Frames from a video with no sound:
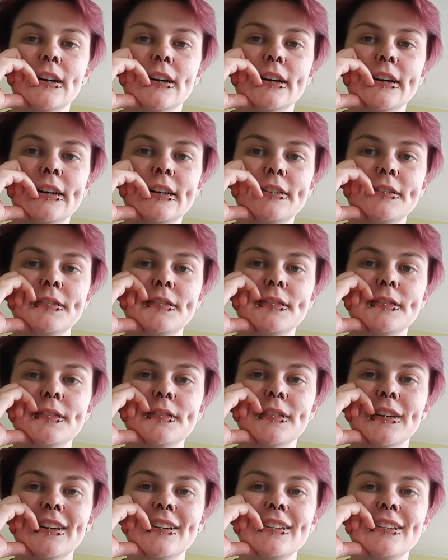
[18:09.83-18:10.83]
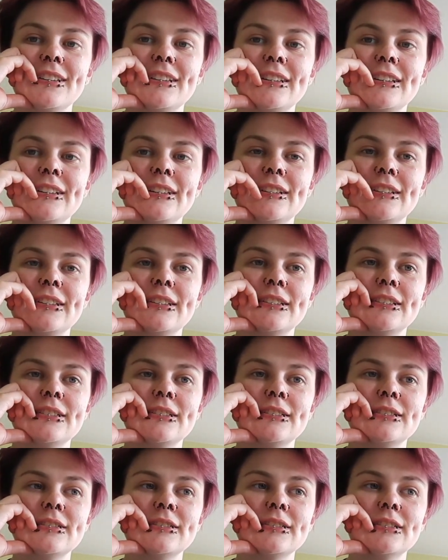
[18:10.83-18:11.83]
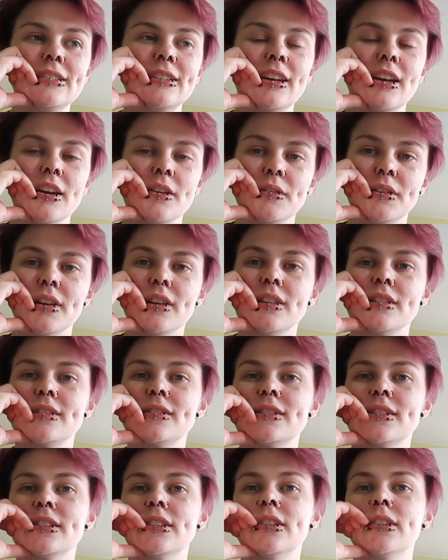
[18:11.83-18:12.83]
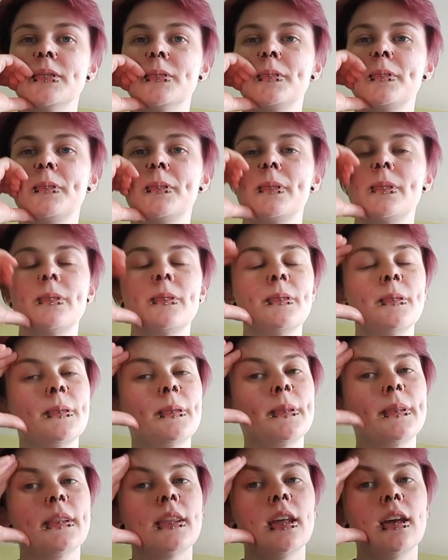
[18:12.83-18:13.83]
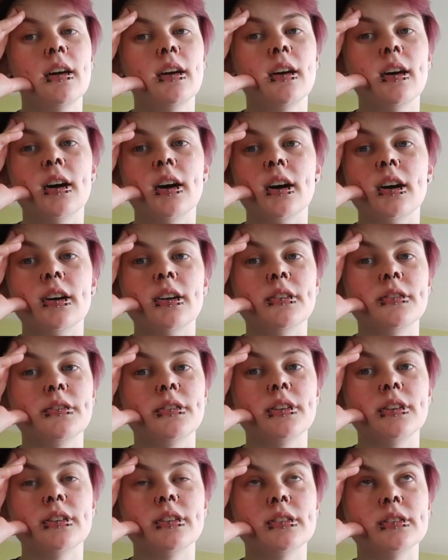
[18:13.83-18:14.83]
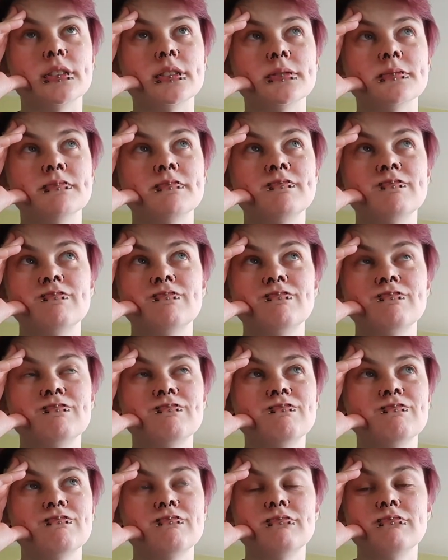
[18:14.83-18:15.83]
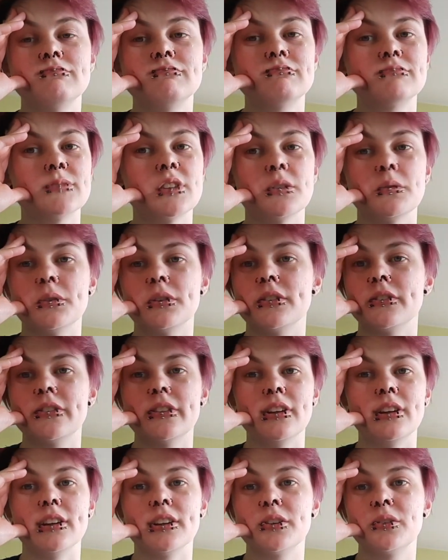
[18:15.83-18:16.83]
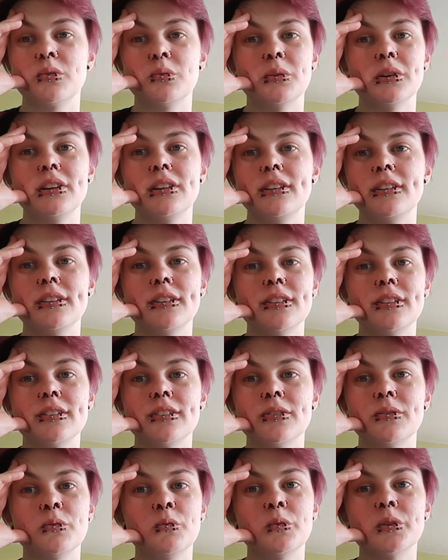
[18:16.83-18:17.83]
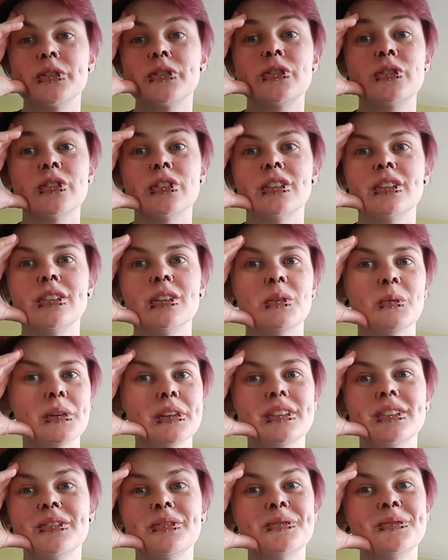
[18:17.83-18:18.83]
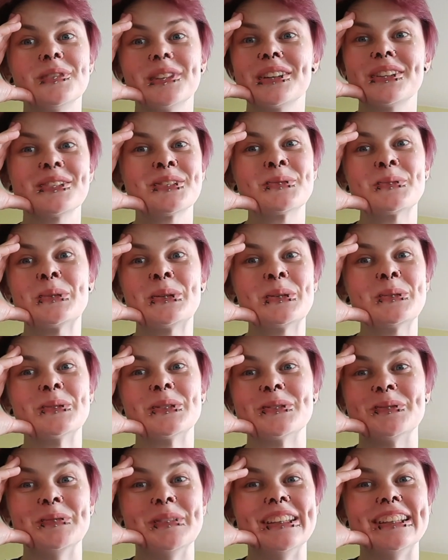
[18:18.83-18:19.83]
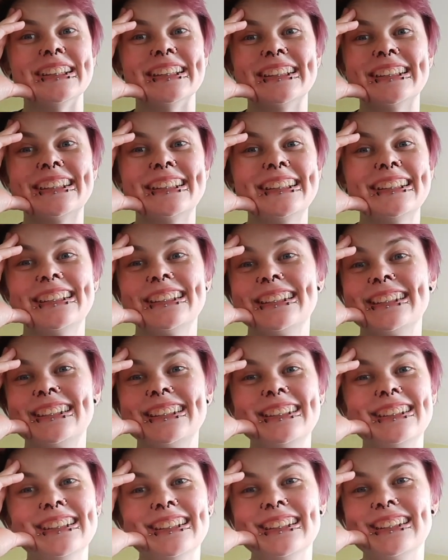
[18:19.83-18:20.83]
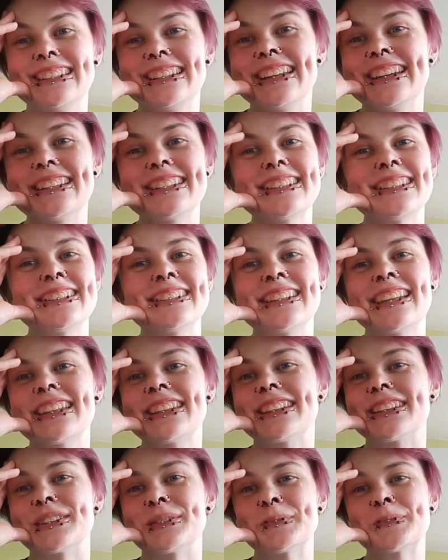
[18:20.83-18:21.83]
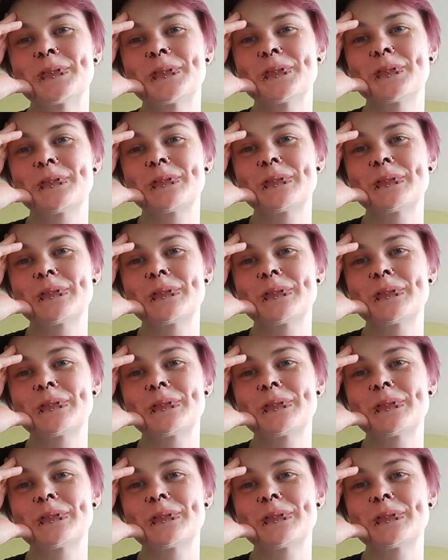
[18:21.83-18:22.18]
I finally have an answer after, I want to say, like 20 years of questioning what the fuck is wrong with me. The answer is nothing.